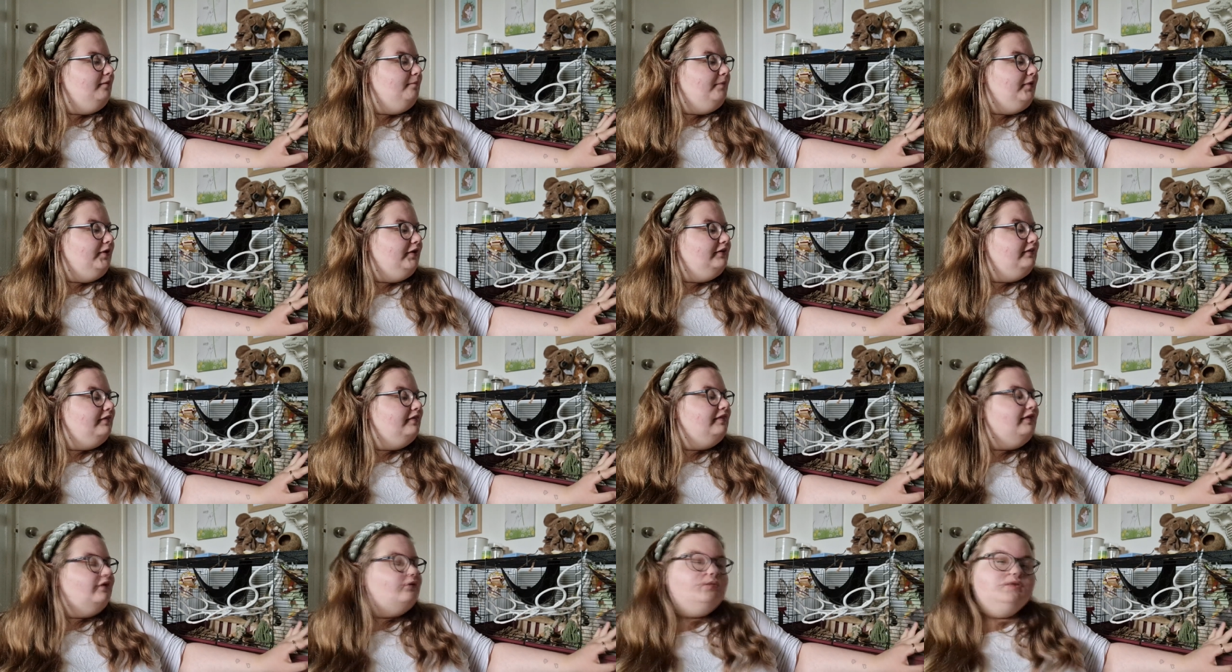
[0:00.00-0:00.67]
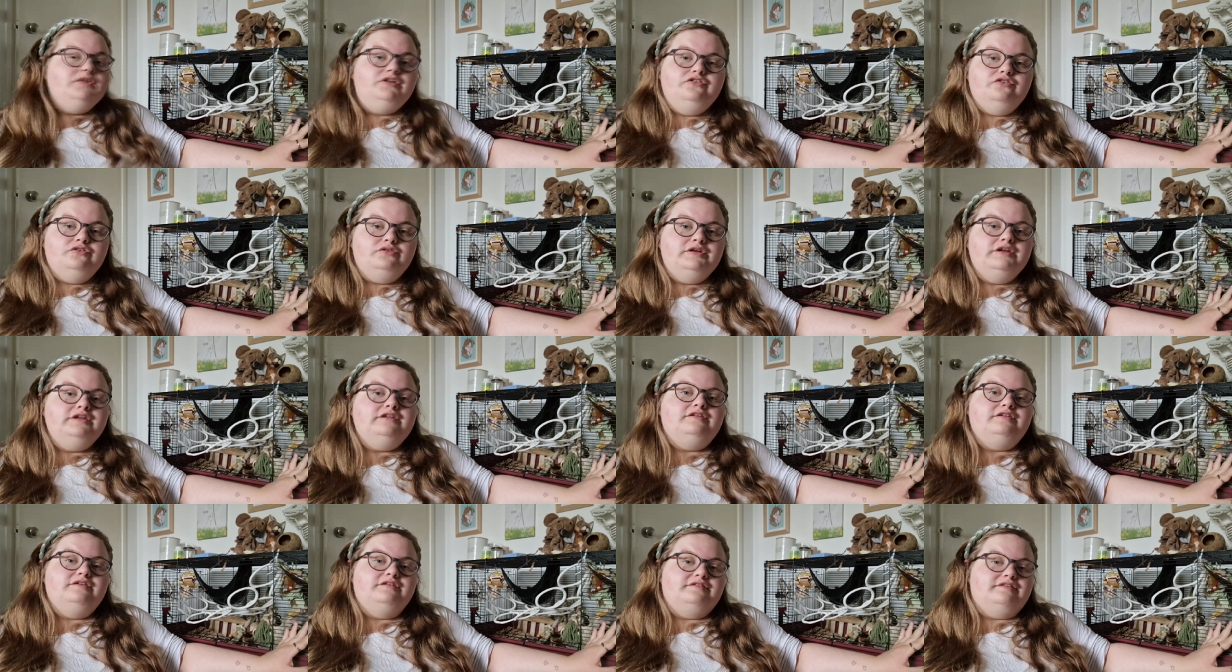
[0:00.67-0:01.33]
but they really do
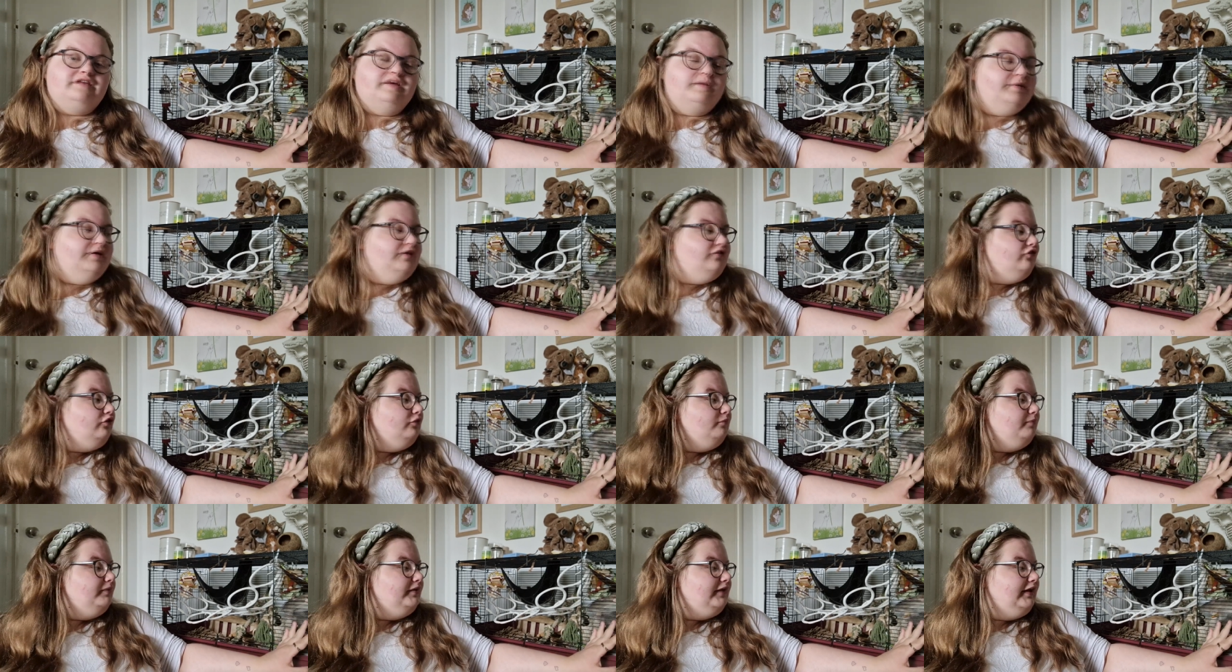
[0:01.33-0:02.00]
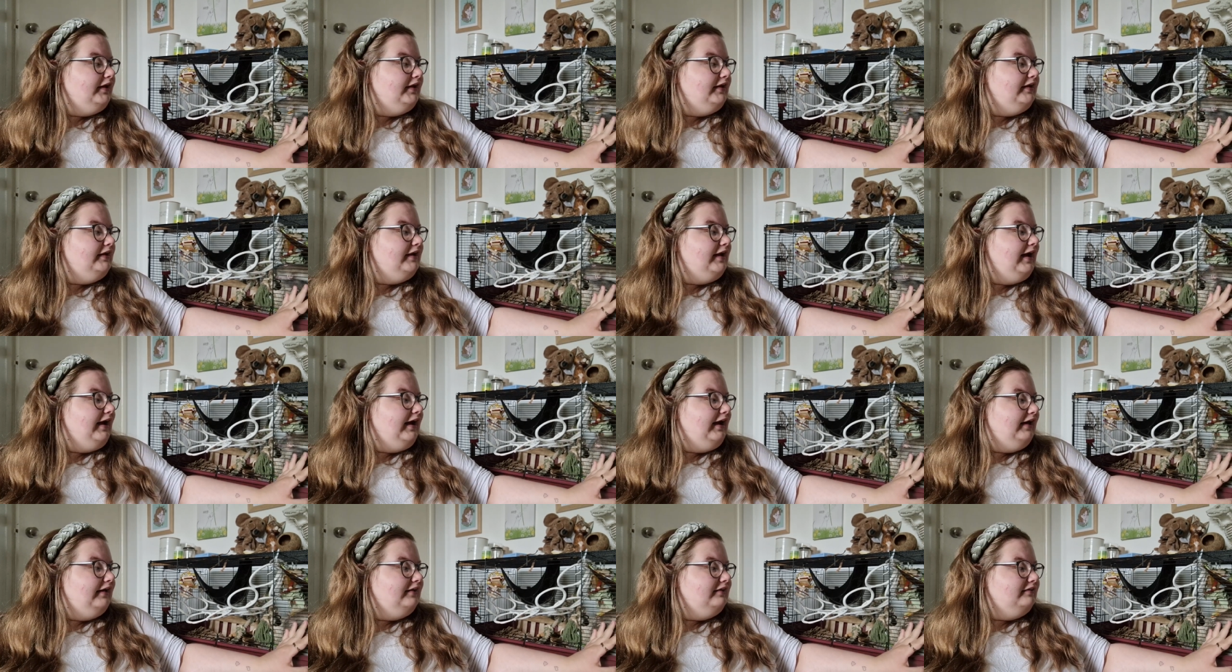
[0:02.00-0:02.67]
need same age company
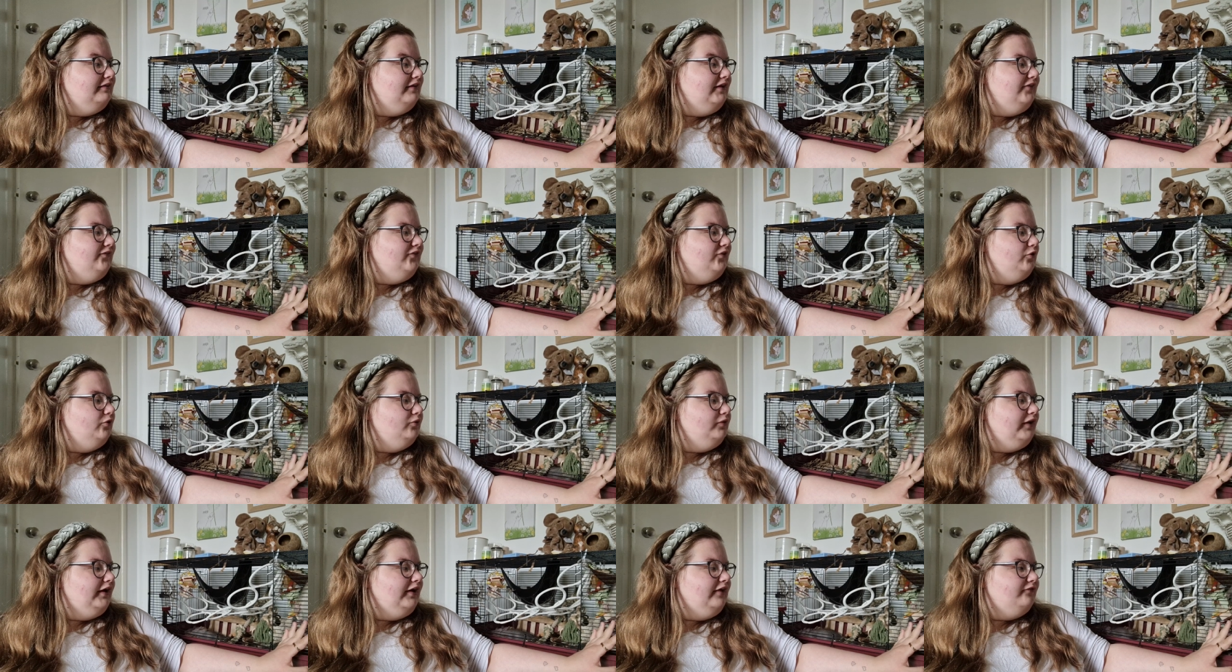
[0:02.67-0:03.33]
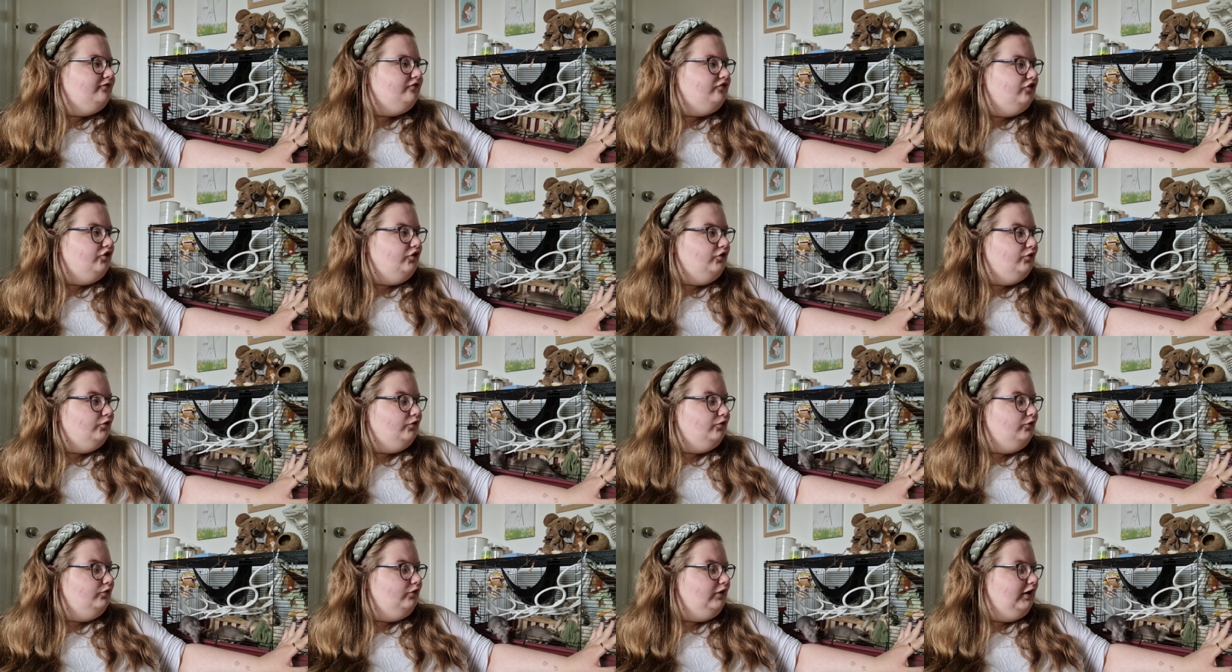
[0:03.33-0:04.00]
and if you only have
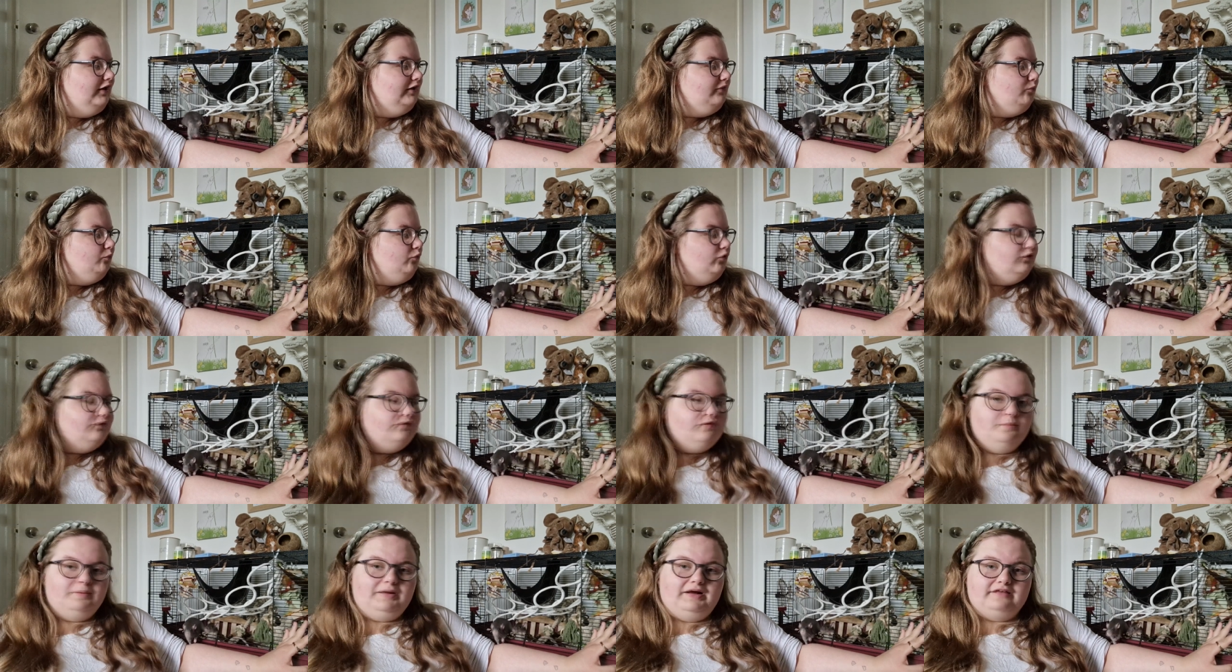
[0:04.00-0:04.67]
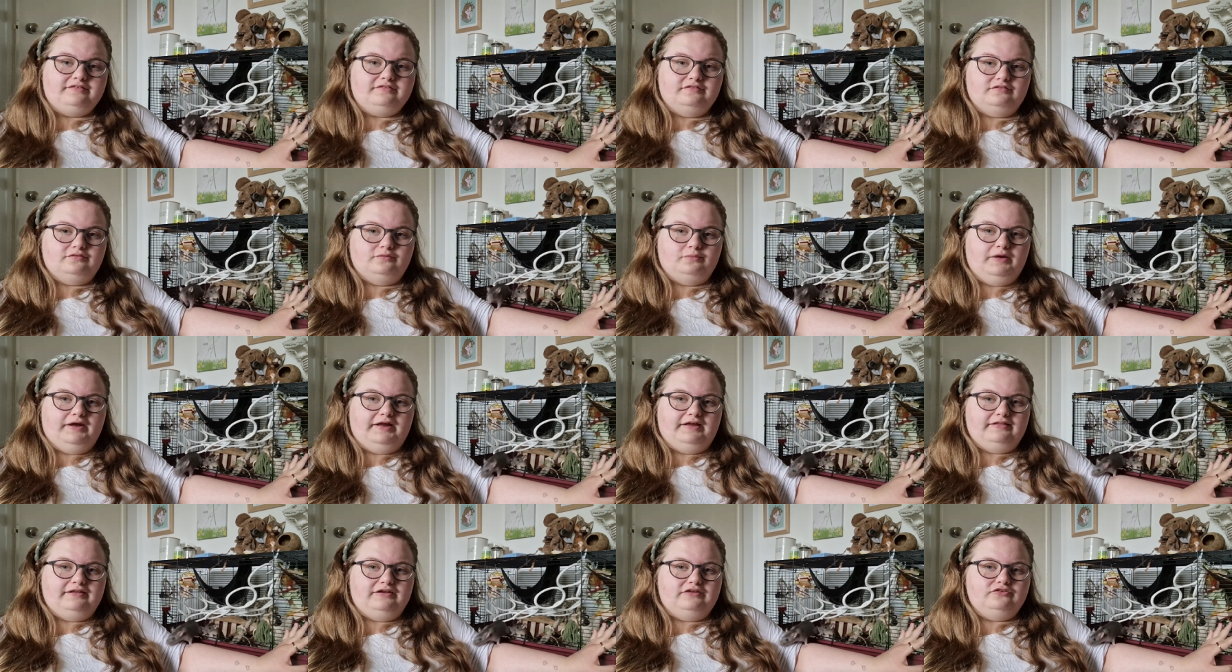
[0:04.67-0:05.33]
two and one of them passes
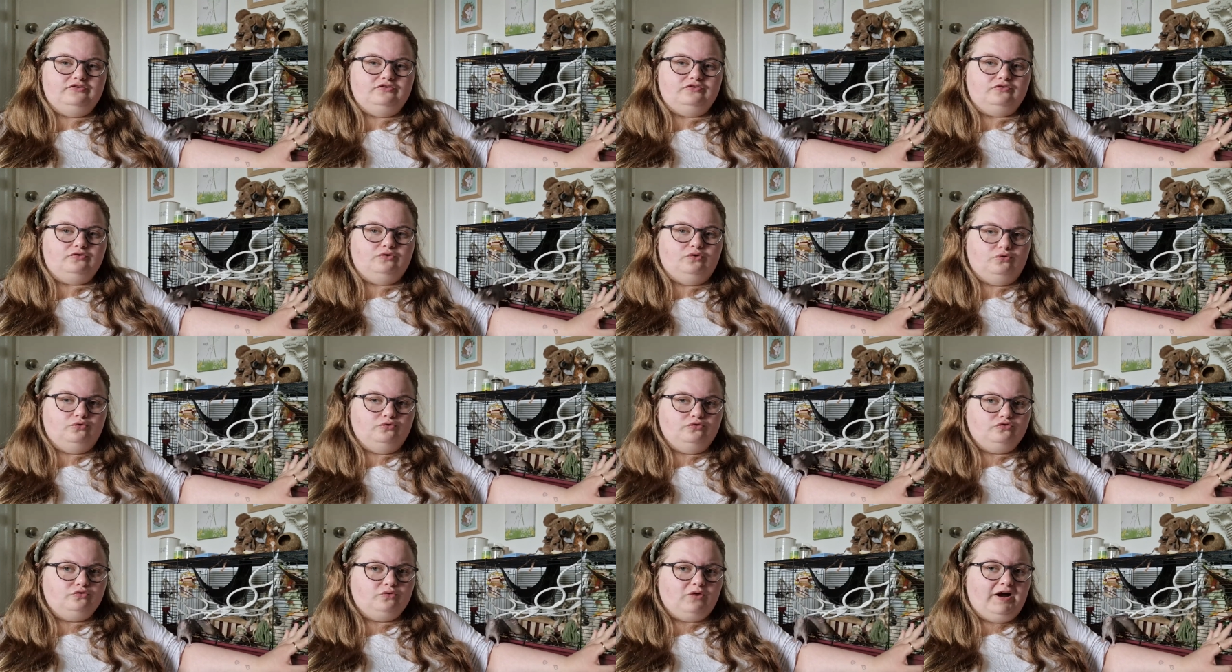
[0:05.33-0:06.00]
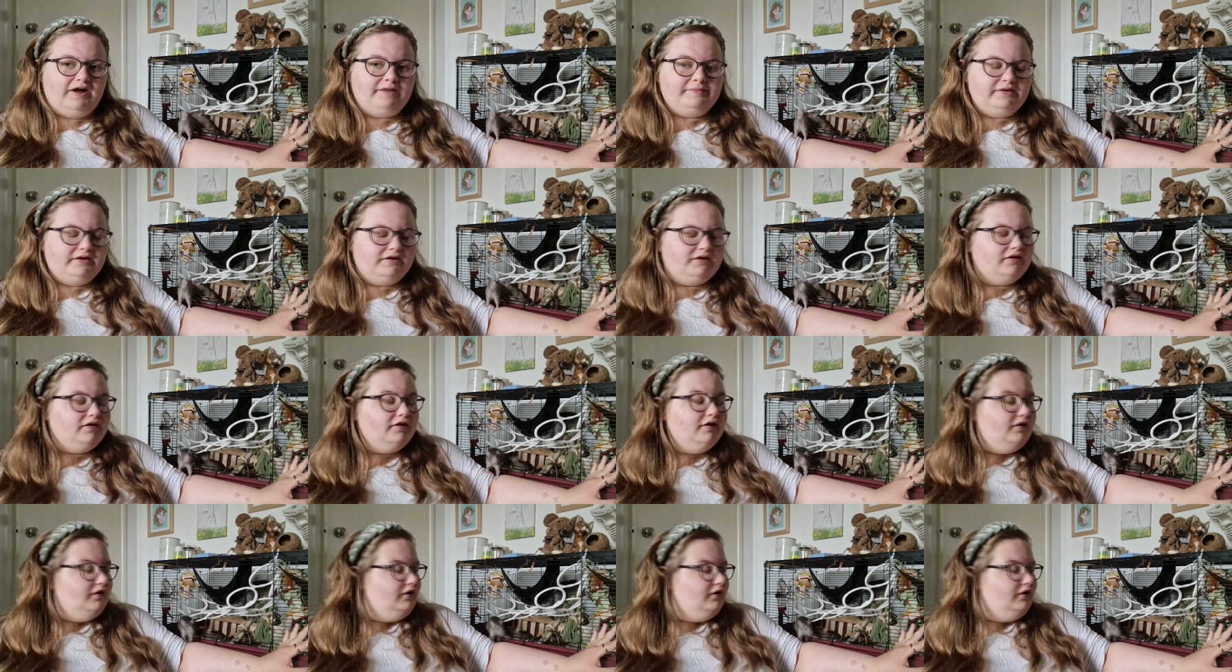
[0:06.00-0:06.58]
away that does cause quite a big